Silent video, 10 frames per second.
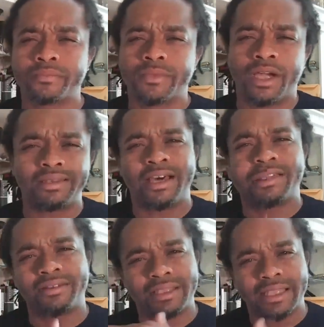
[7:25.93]

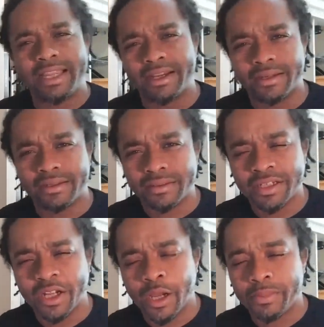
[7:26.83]
another layer, you
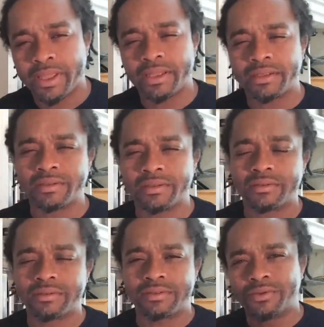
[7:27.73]
know what I mean,
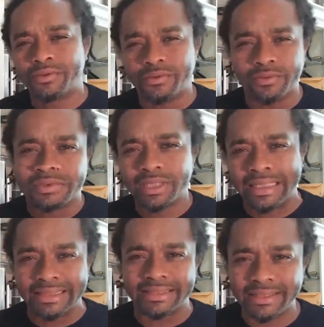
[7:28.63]
to
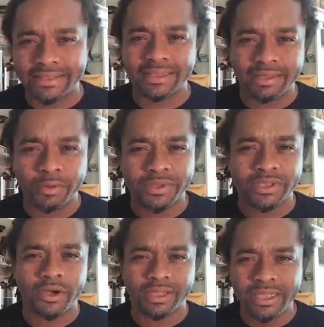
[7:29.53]
exist in when we
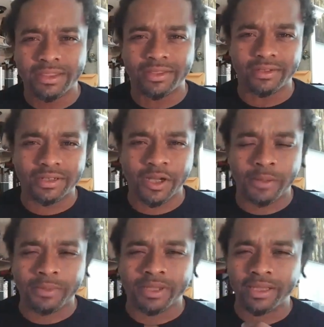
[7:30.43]
talk ether, you know what
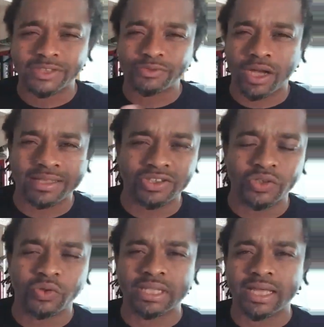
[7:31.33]
I mean? That's why I like to
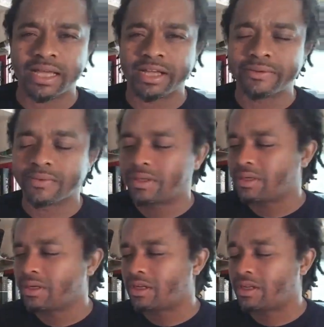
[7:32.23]
do it live.
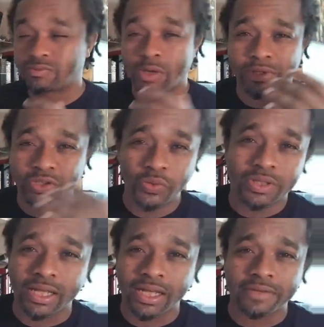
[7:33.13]
That's why we do it
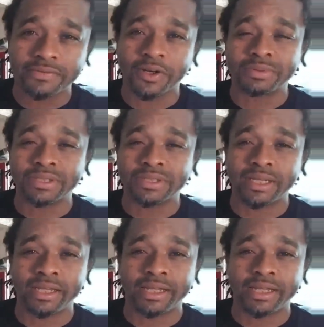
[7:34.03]
live, you know what I'm saying,